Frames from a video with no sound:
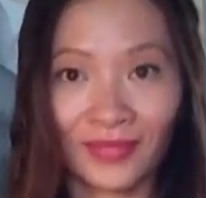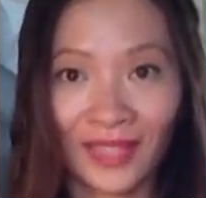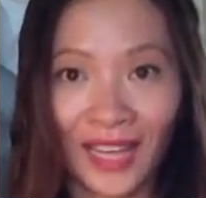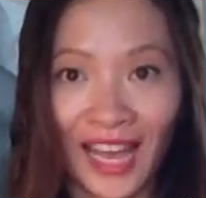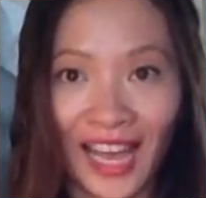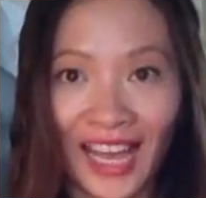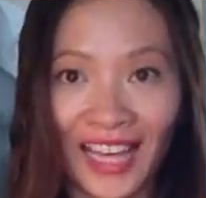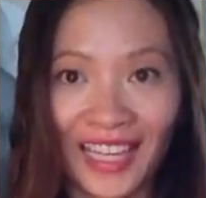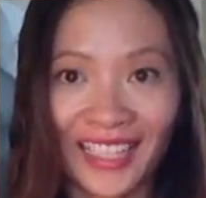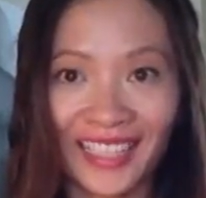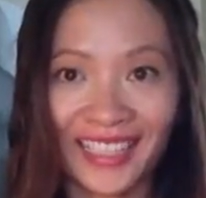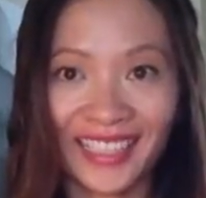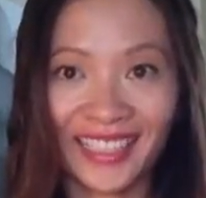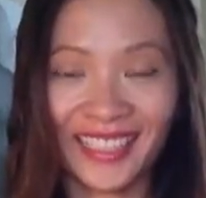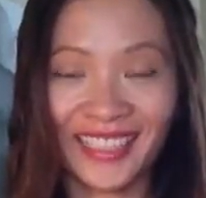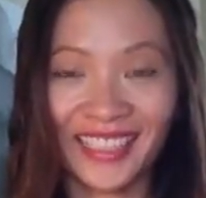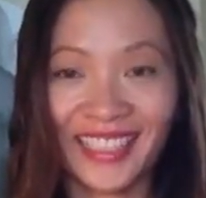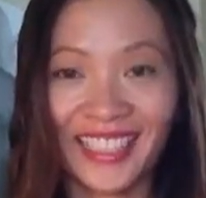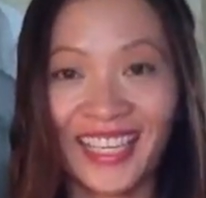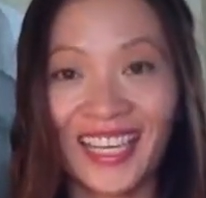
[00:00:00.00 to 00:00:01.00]
Hi.
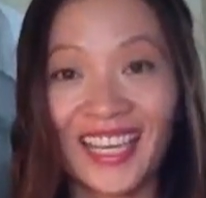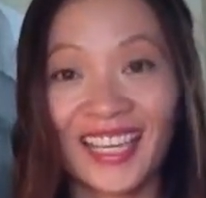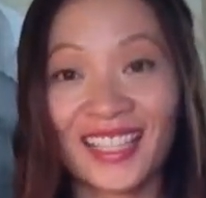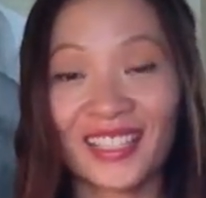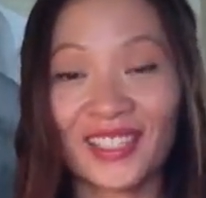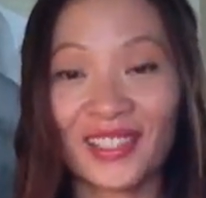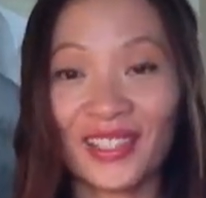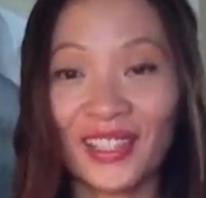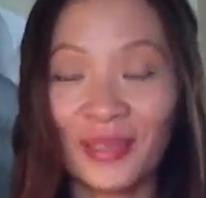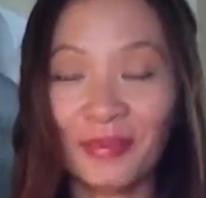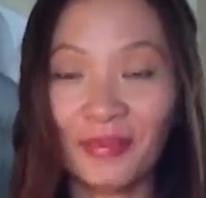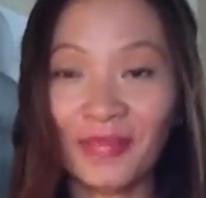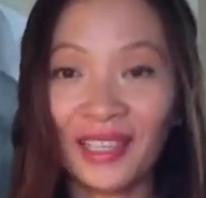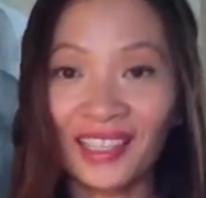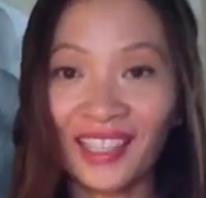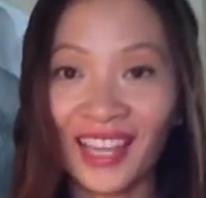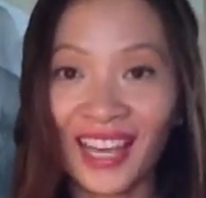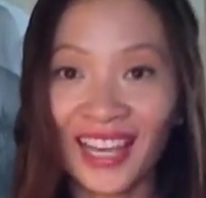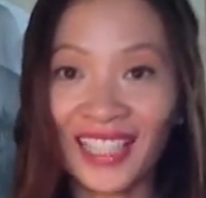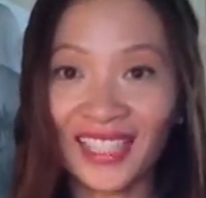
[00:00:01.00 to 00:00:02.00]
So in my
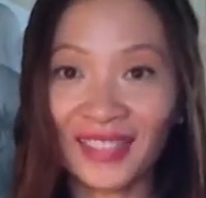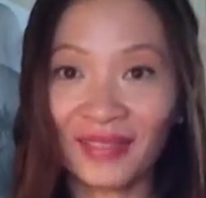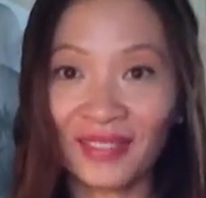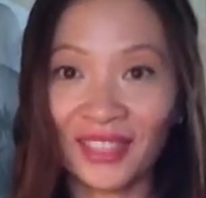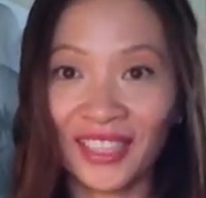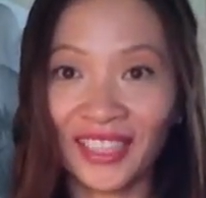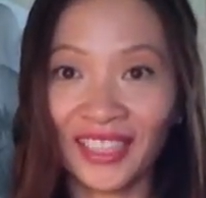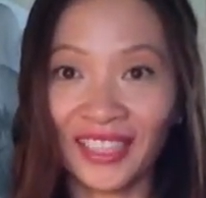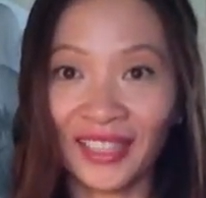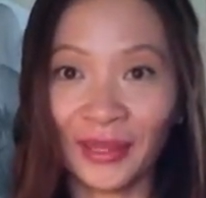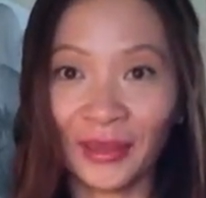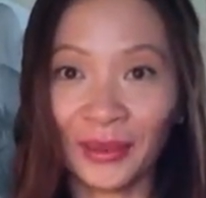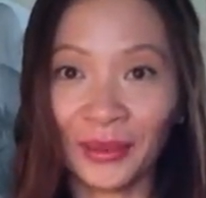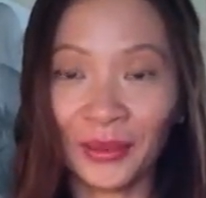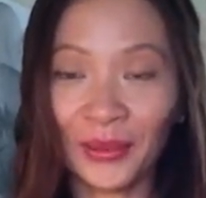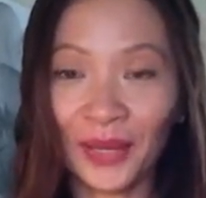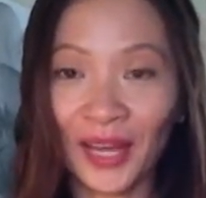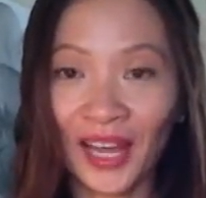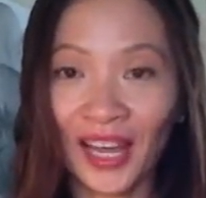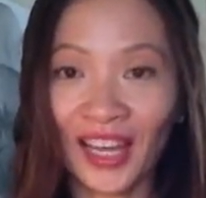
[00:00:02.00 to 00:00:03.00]
last
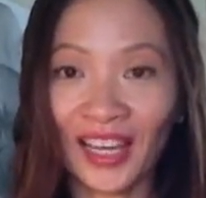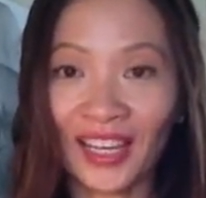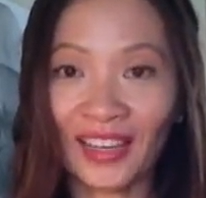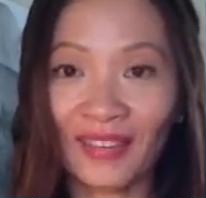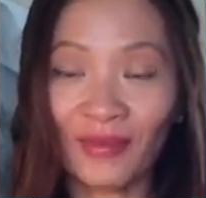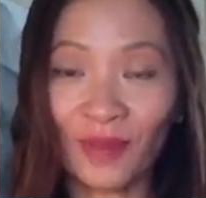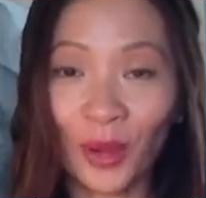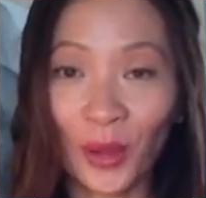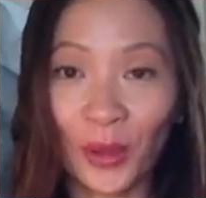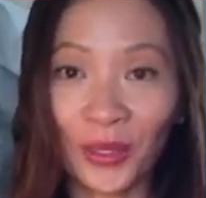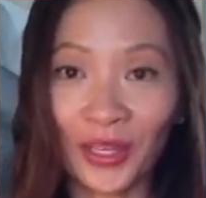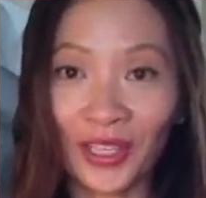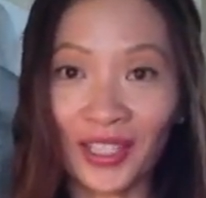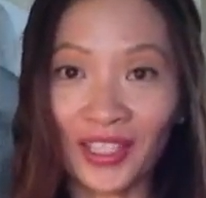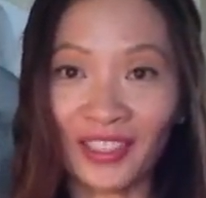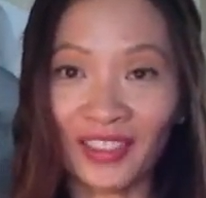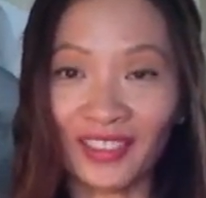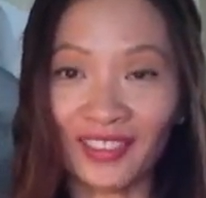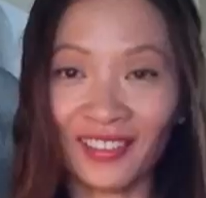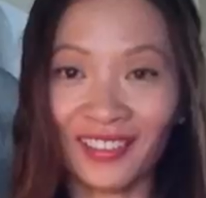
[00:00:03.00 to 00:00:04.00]
video, I focused
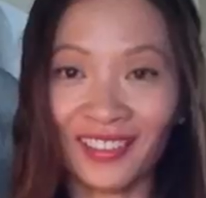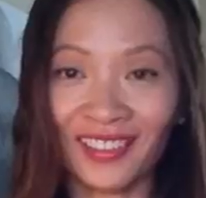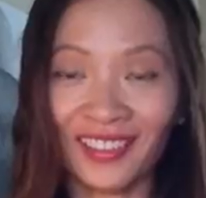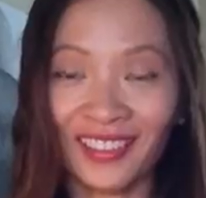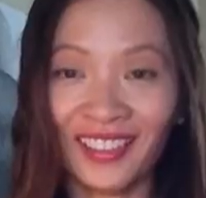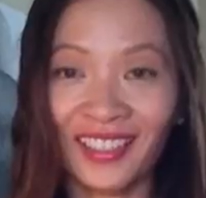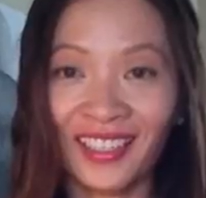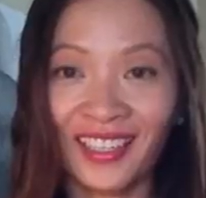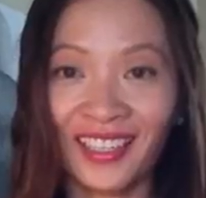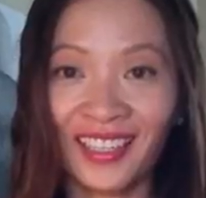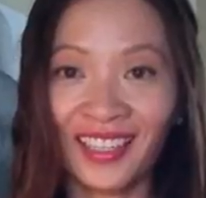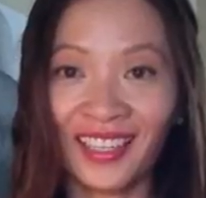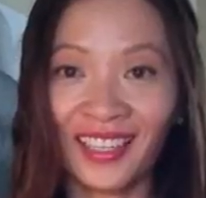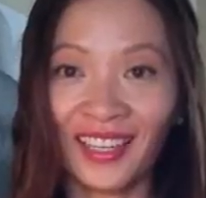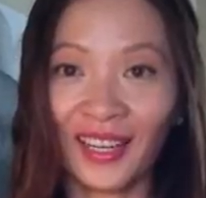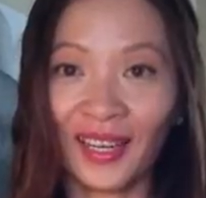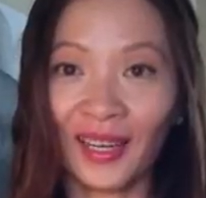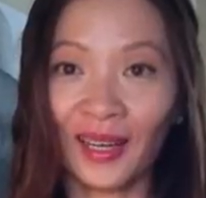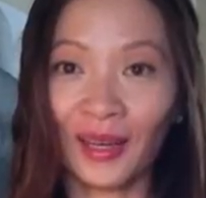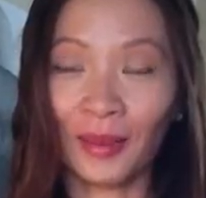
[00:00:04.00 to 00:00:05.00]
on
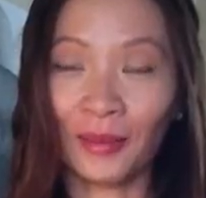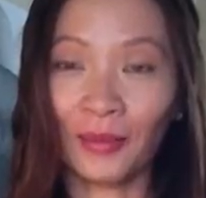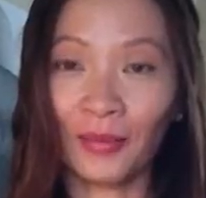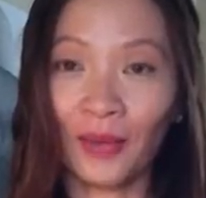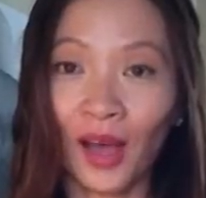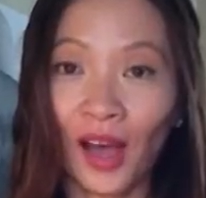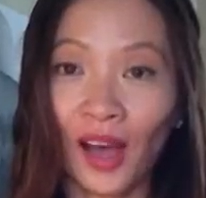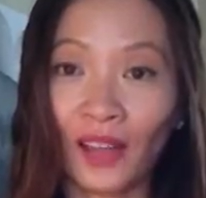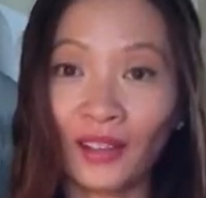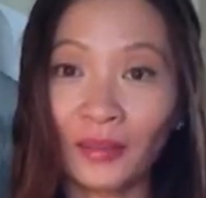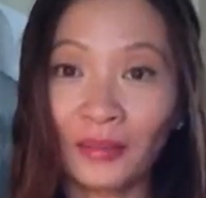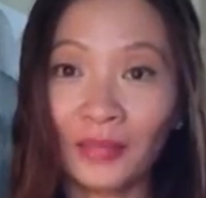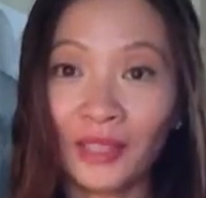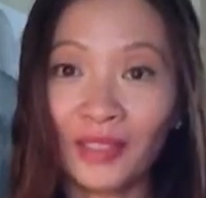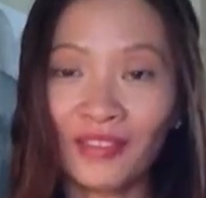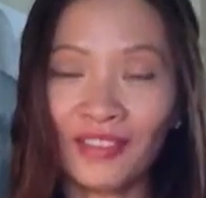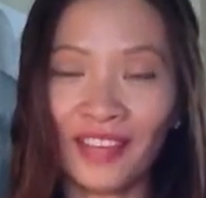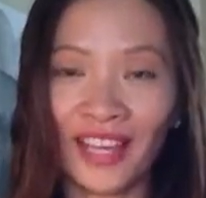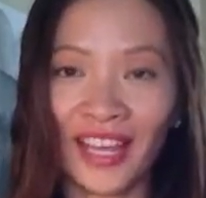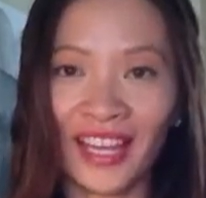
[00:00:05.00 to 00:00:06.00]
Eau de
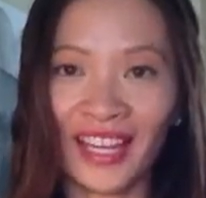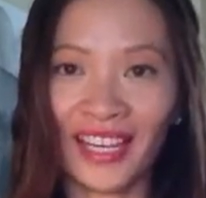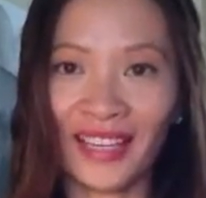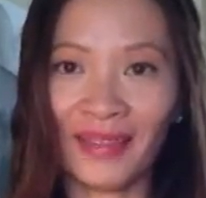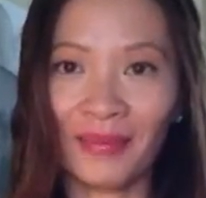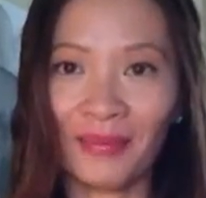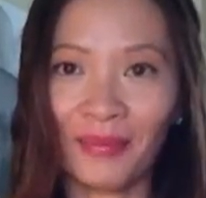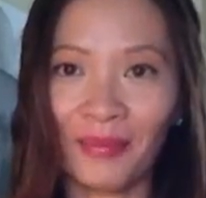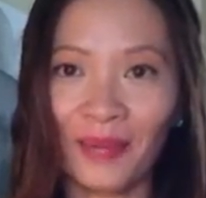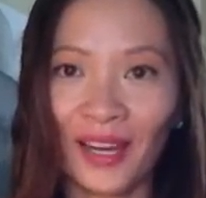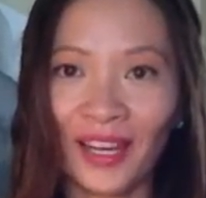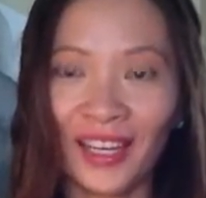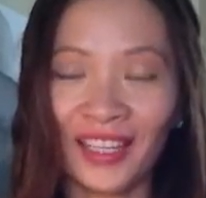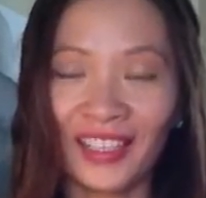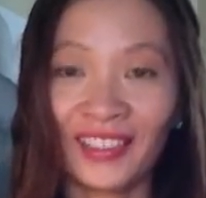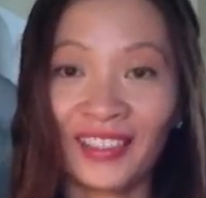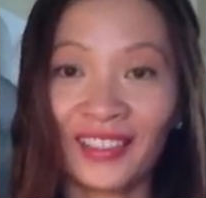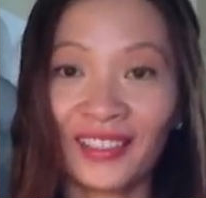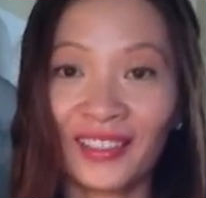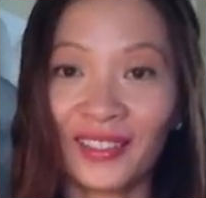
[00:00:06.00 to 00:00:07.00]
Merveilles by
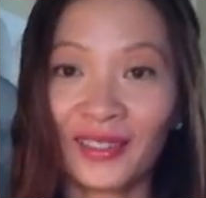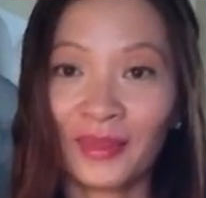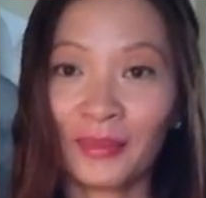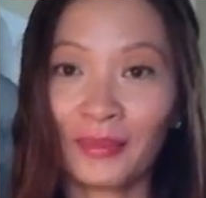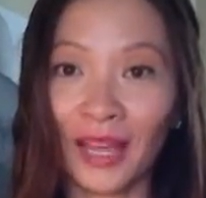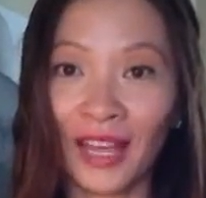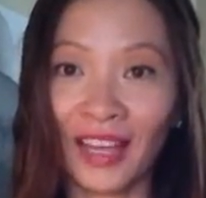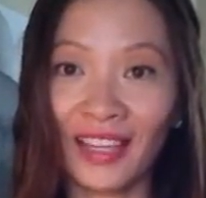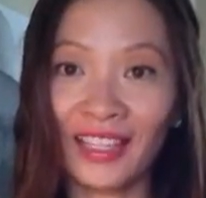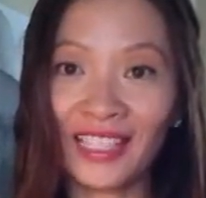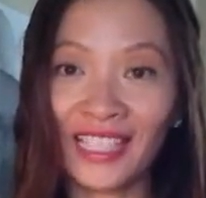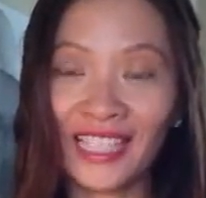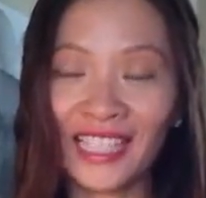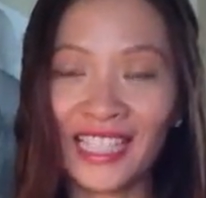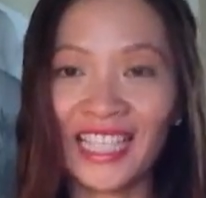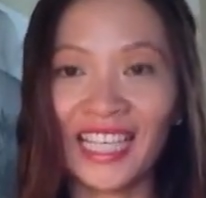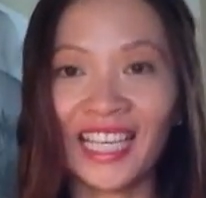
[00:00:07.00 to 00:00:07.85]
Hermes,